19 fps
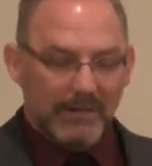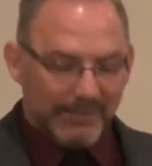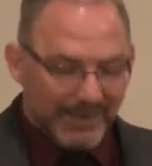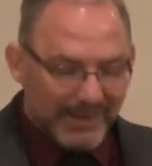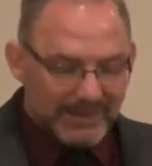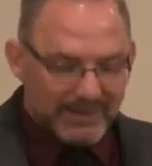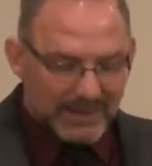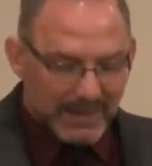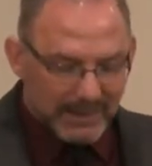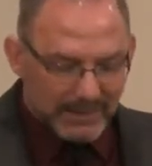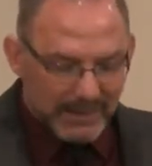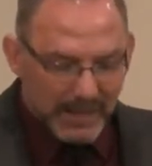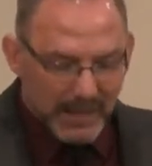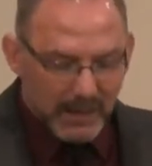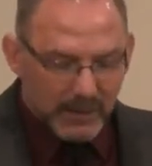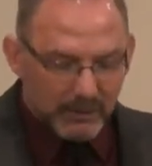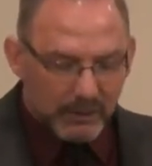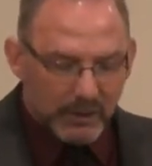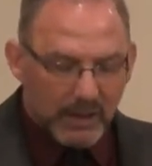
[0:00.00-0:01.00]
They sat
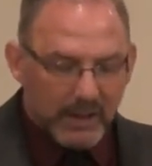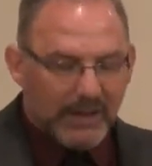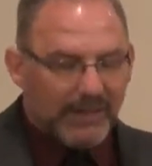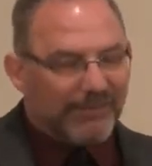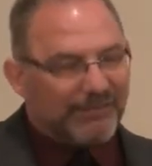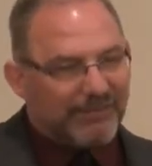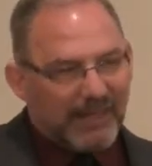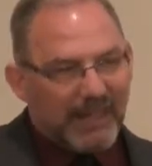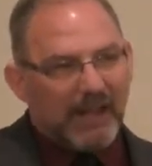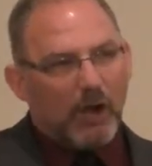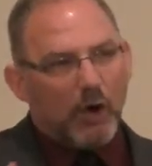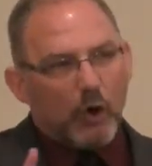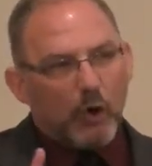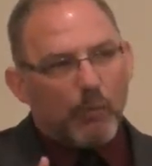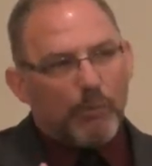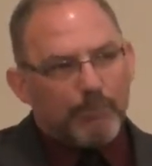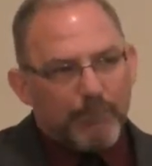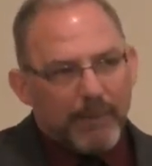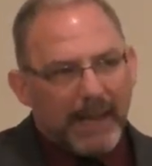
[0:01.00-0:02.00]
down. They
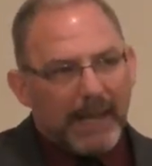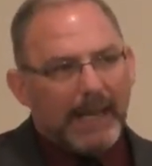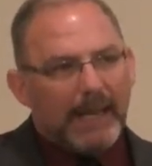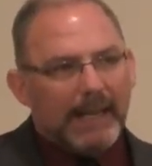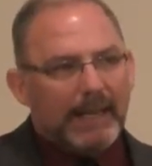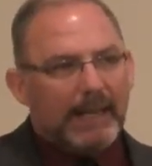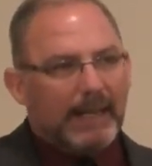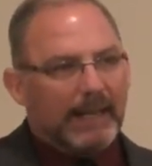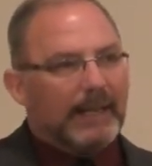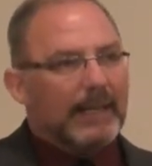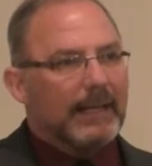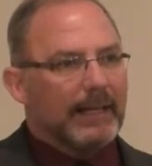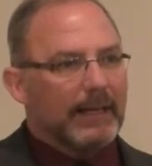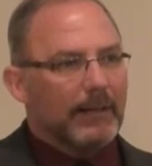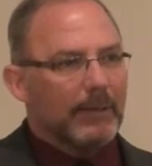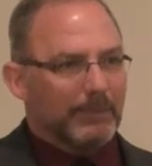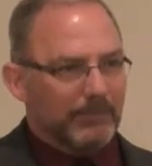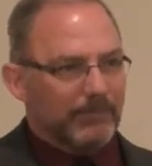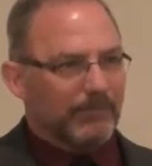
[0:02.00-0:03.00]
obeyed
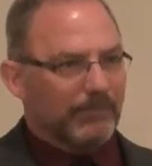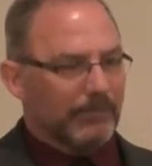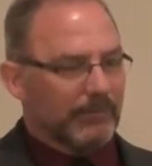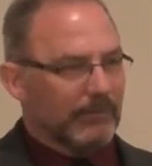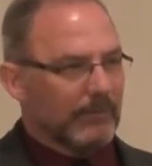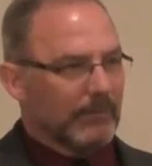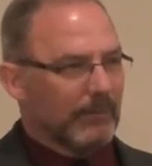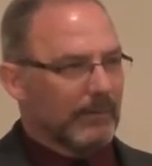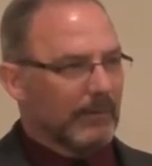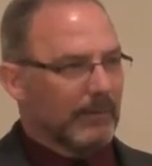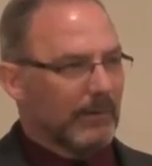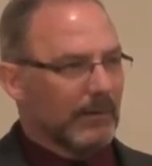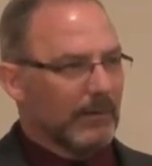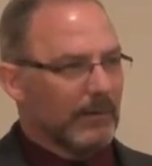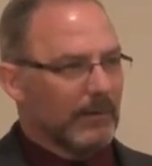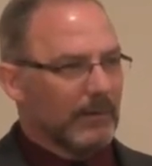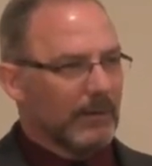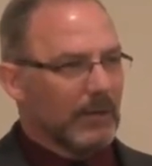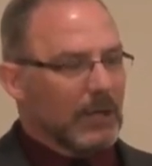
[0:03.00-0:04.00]
him.
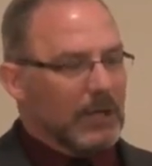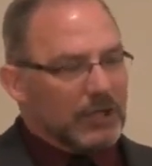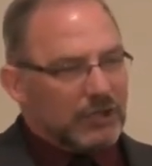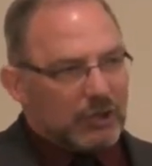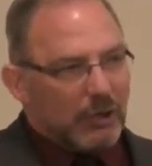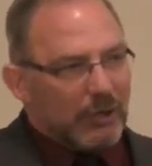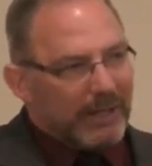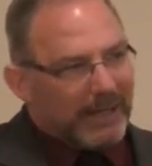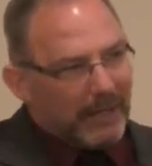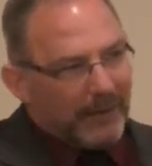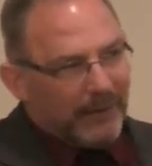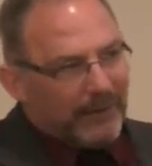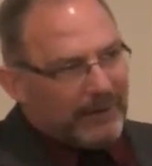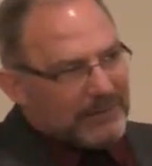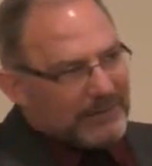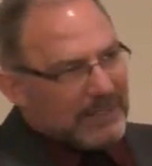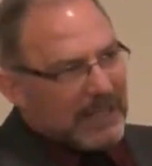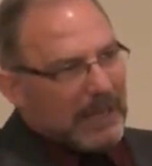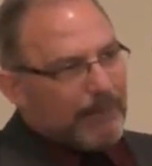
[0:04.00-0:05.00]
So here
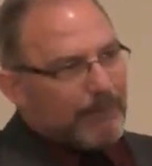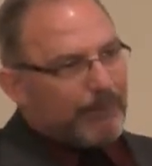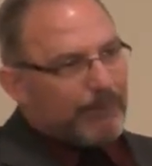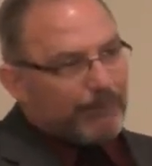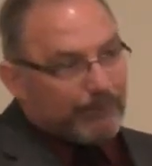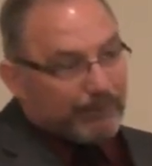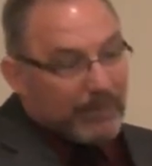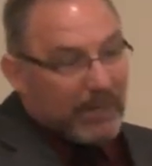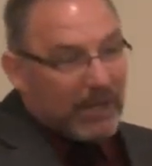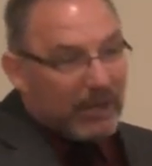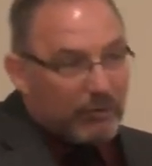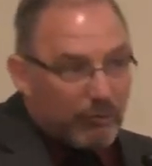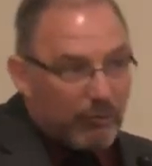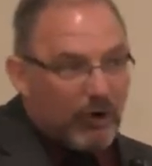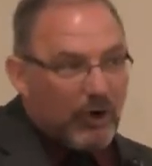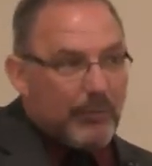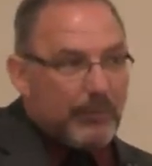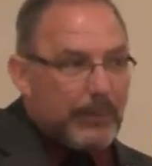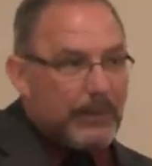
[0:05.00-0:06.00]
is a, a
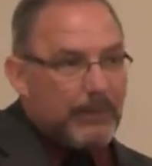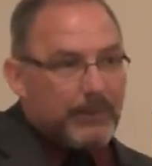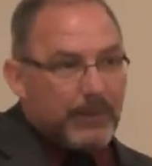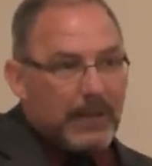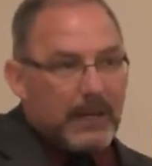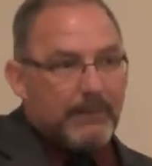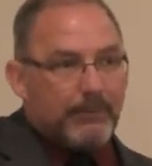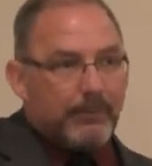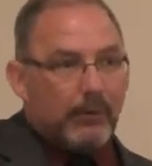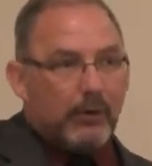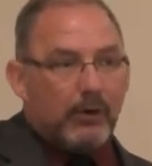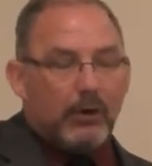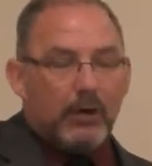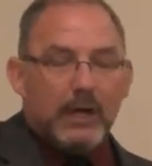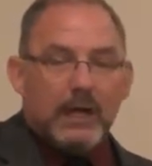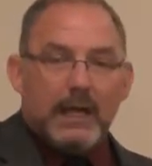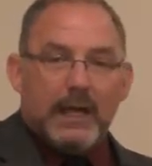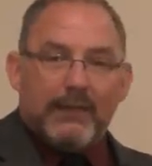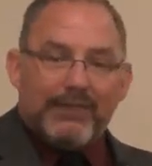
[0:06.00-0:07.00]
group of
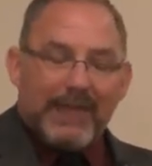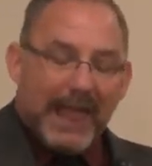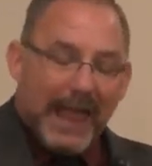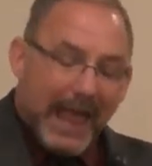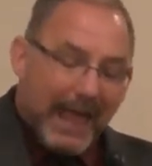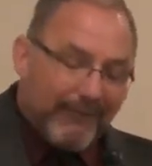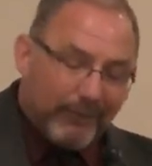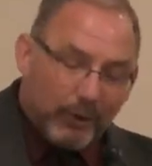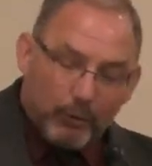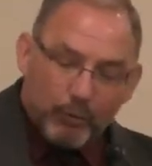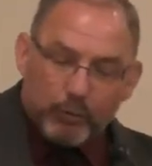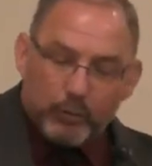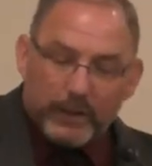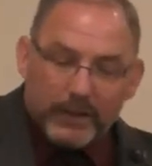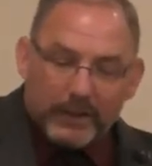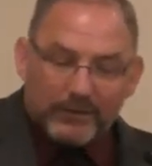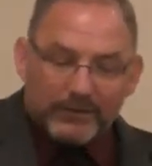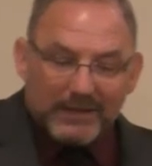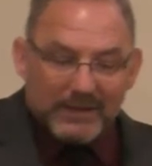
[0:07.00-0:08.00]
people that have a
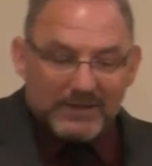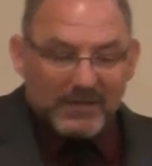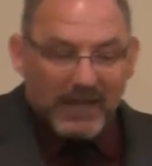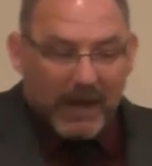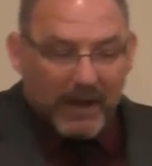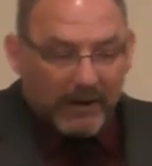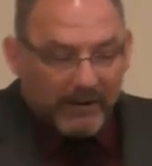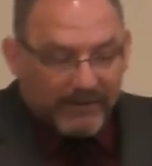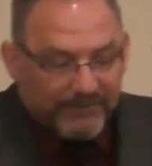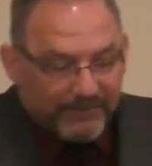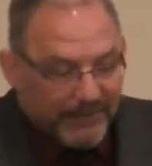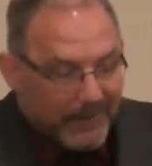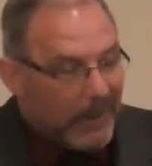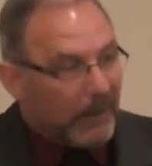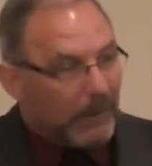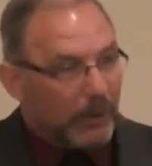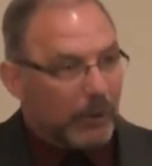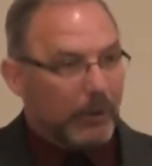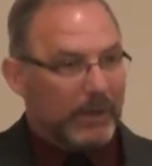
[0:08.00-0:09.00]
real desire to
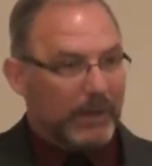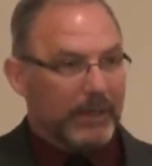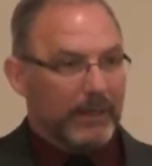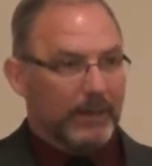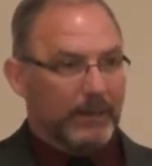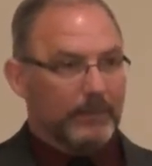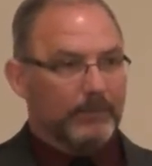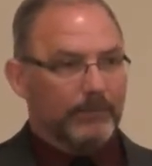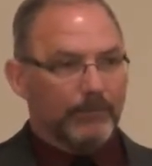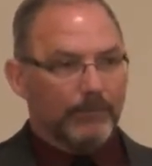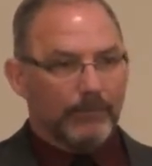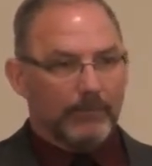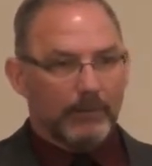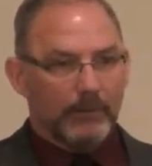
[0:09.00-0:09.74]
follow him